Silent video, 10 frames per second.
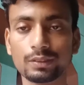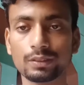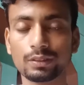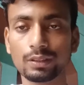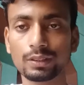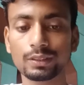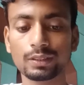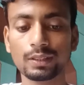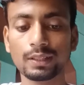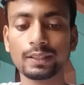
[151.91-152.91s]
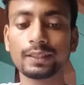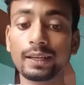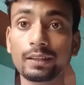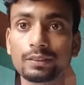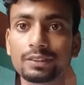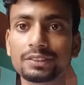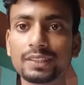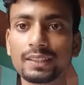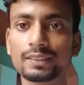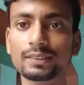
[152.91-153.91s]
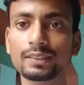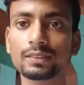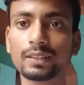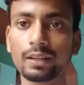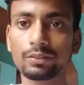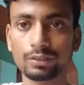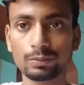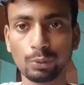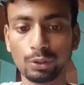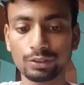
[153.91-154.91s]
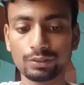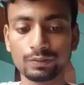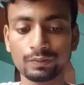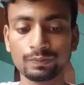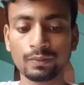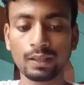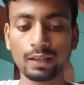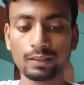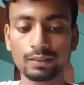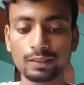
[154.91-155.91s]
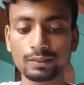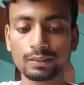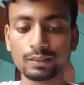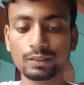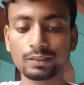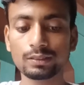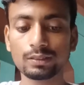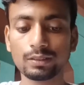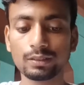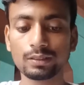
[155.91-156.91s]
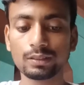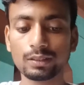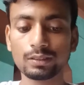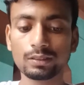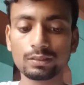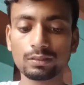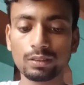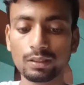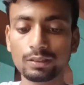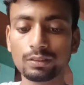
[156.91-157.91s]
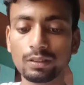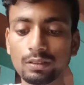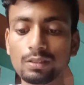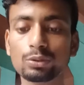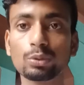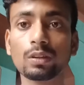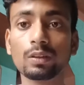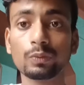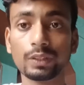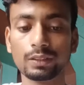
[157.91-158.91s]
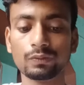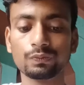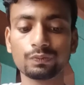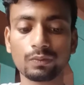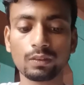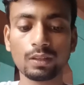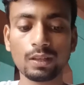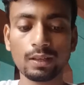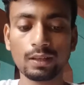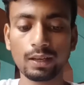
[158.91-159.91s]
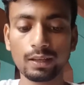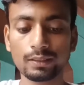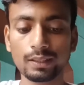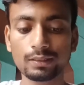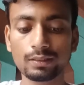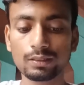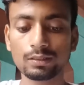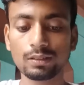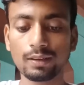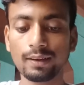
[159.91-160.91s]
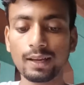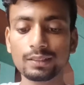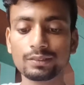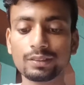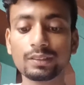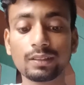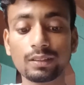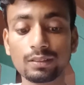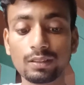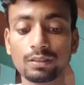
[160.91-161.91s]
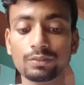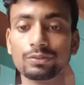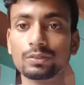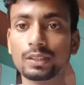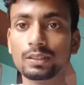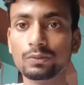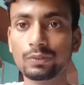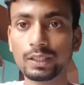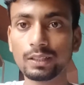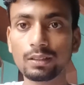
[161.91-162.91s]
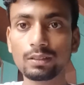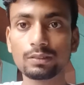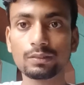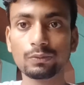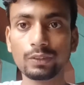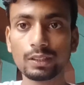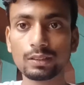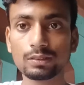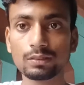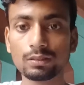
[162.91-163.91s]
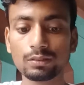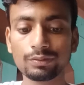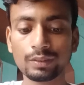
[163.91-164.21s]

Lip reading: Okay, carotid sinus and carotid body. And next content is third content is internal jugular vein, and next is last three cranial nerves, that is vagus nerve,